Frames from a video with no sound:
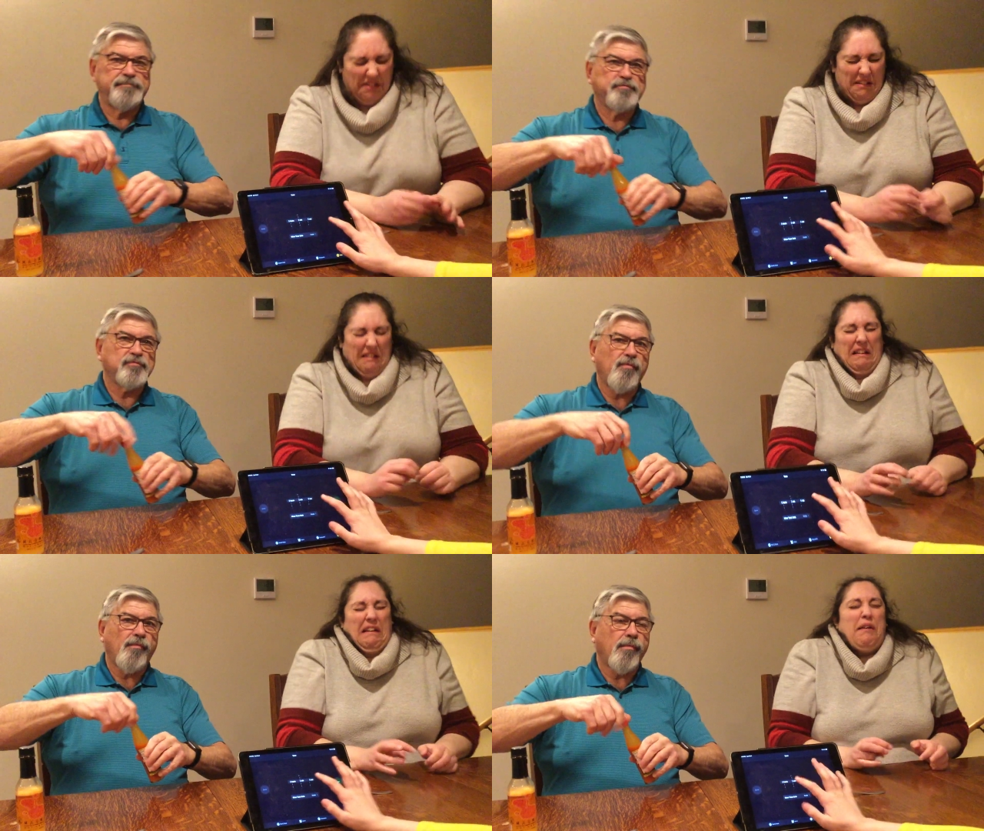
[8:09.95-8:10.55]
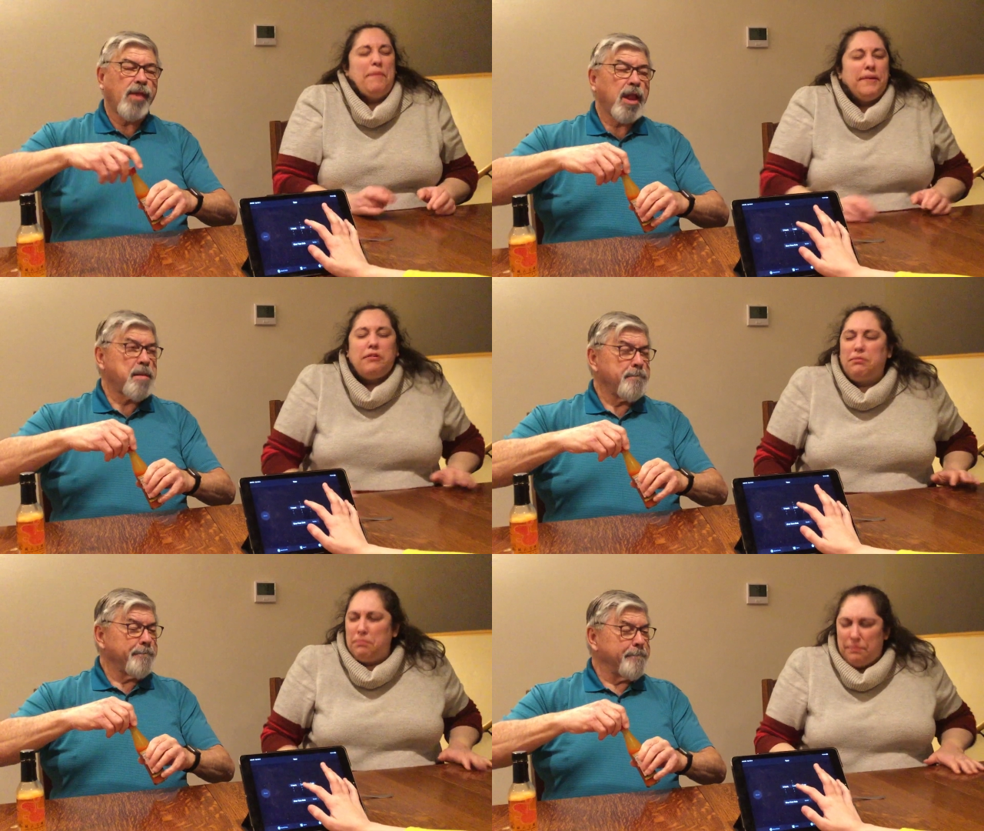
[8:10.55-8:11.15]
Speaker 1: it's
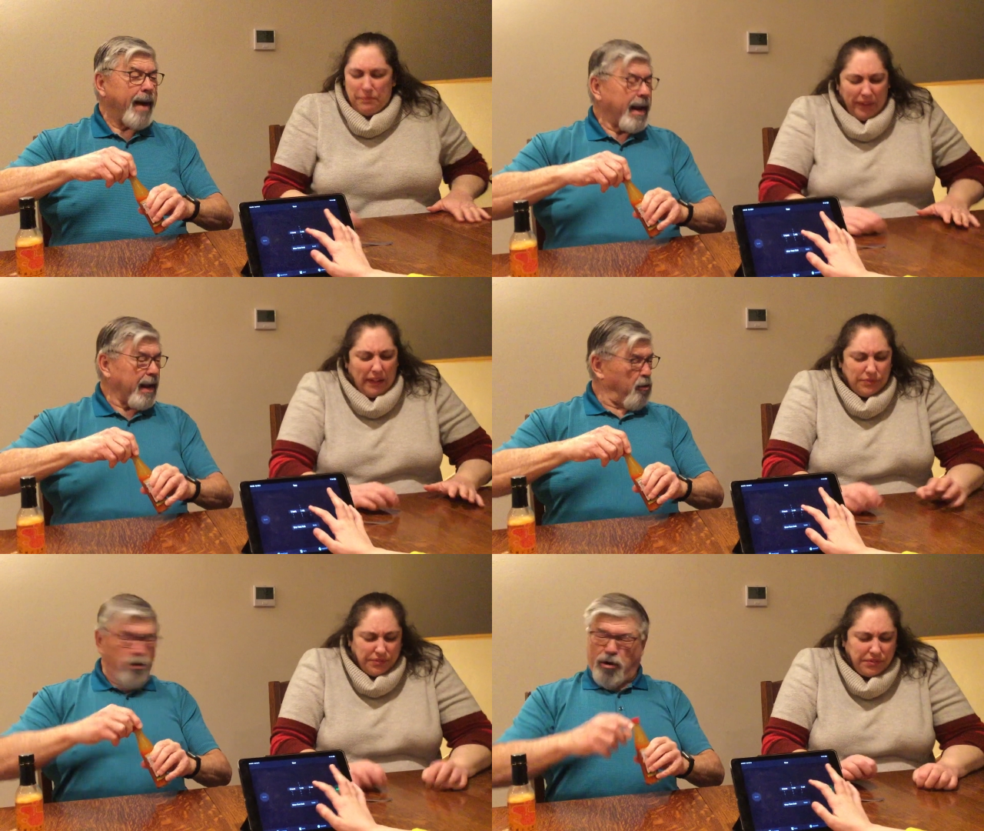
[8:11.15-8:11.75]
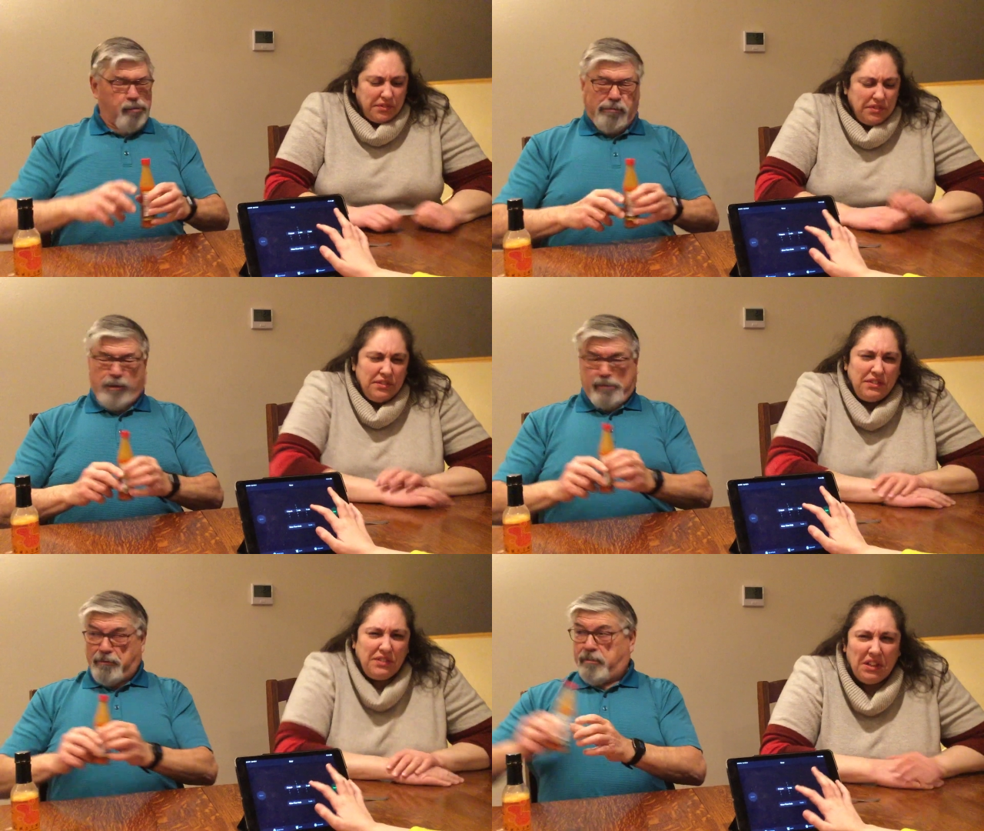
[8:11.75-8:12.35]
irrelevant. Look at
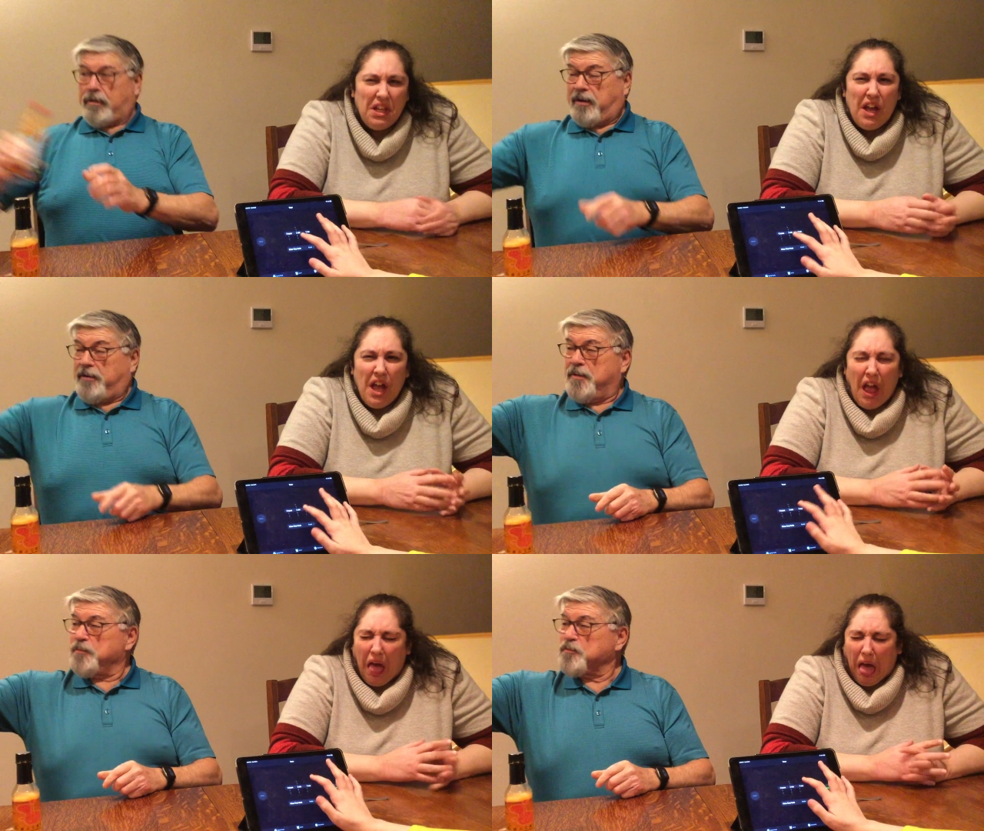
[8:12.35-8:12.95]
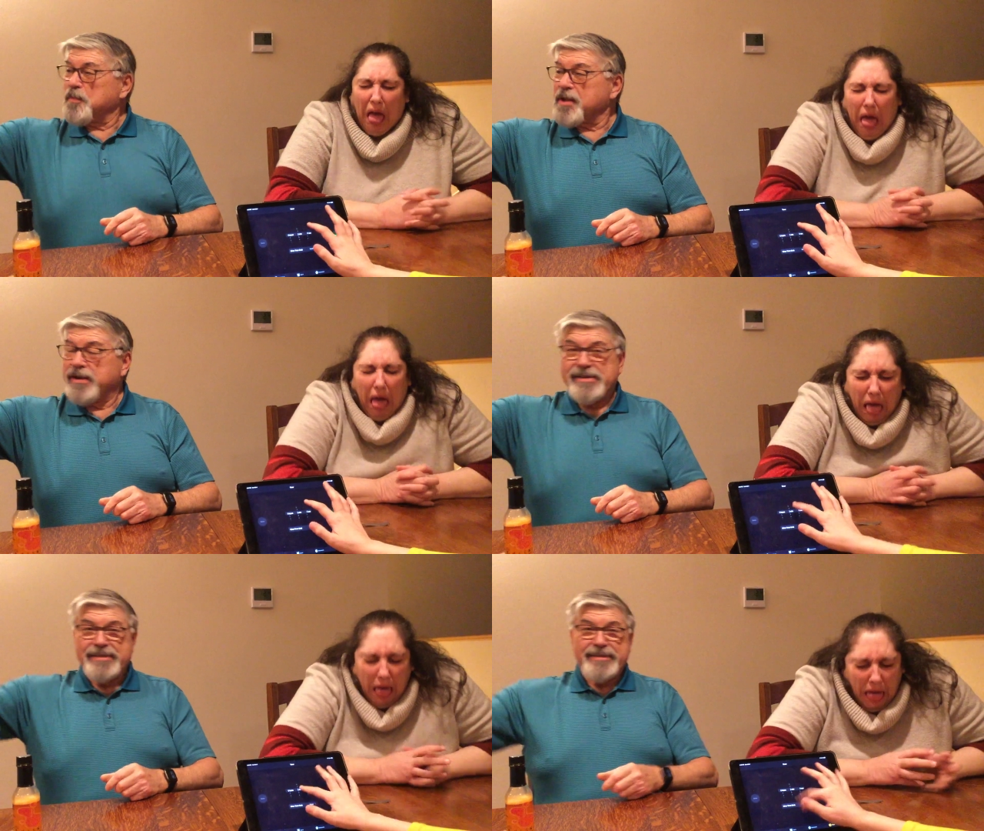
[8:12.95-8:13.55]
camera. Oh, there's
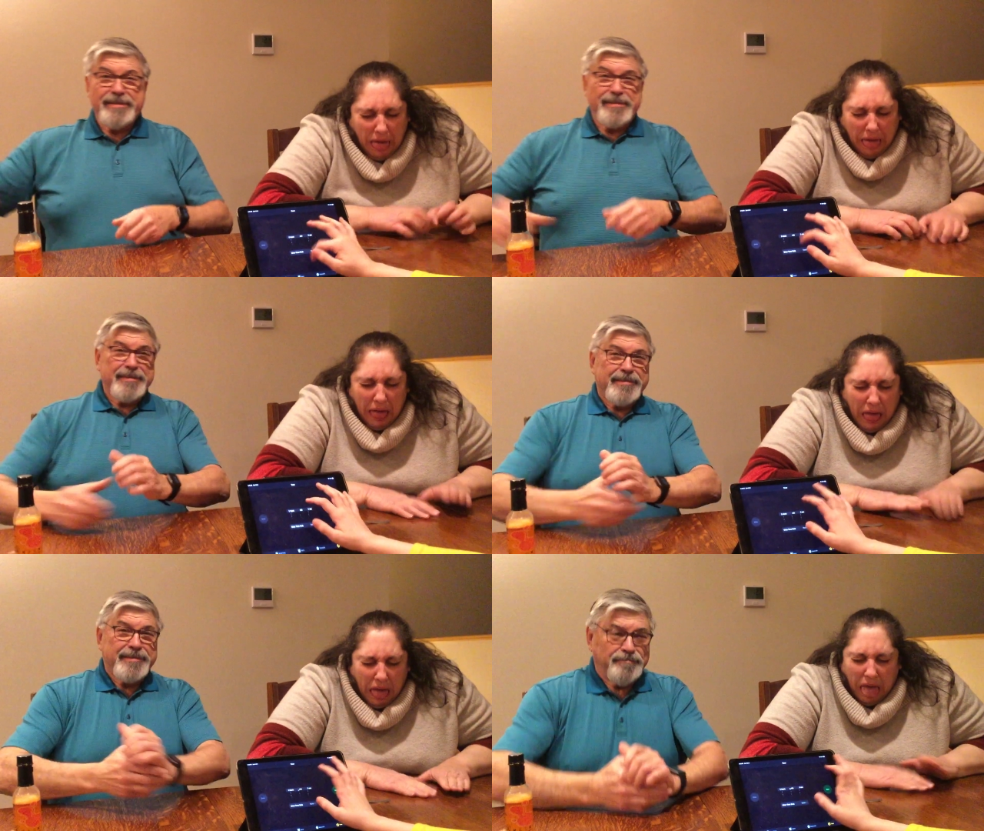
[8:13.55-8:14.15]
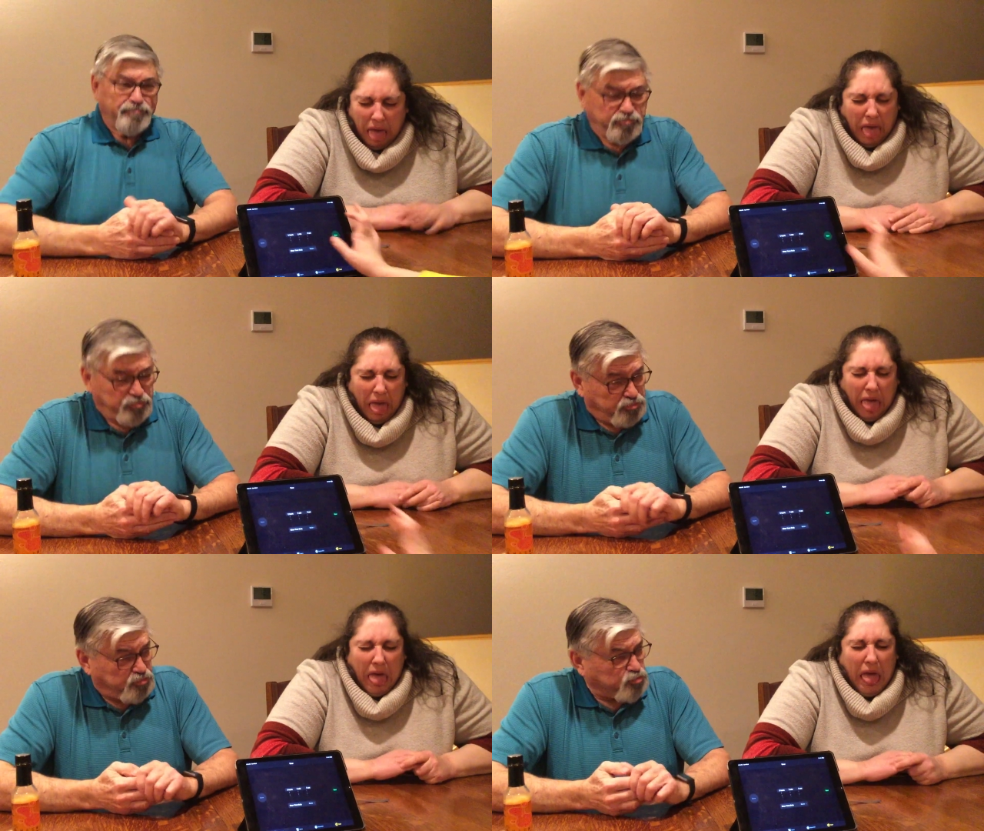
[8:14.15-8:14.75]
some hot sauce
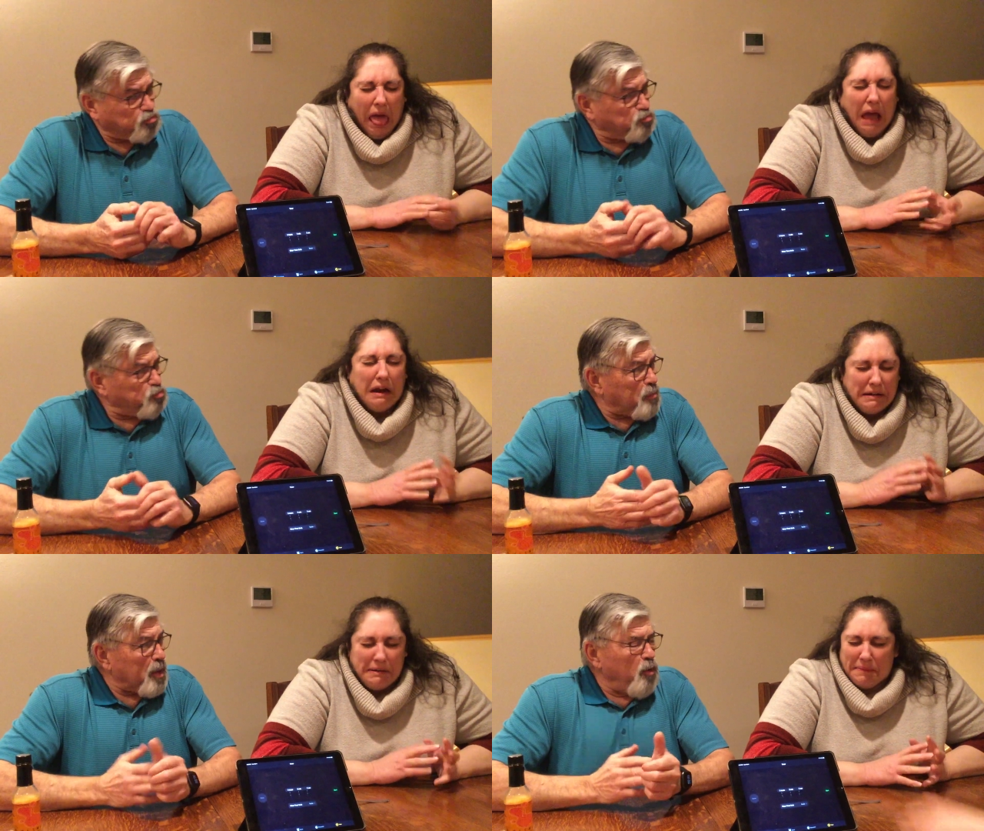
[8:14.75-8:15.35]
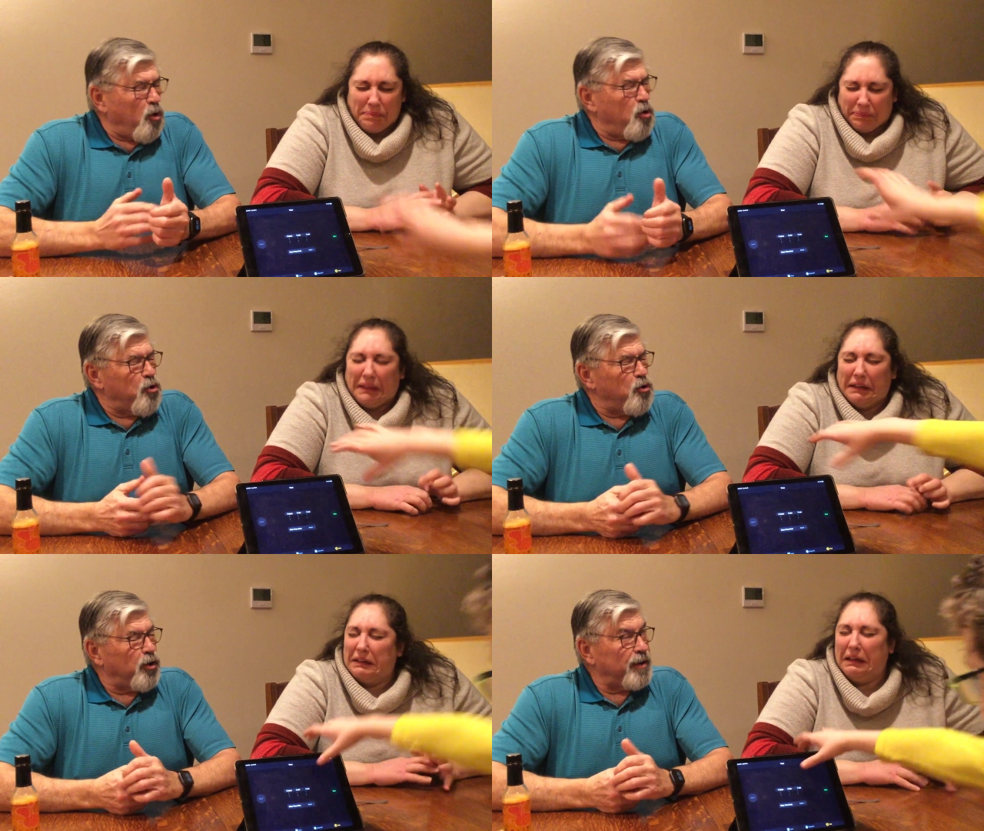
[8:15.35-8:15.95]
faces again.
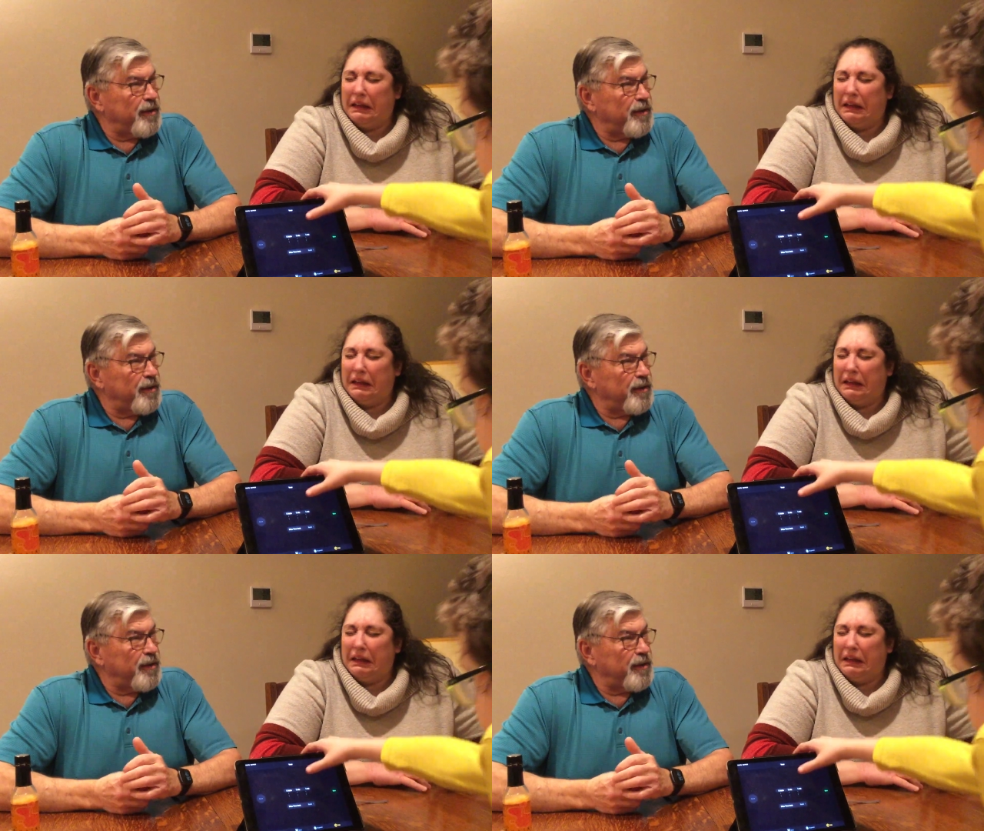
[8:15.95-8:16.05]
Oh.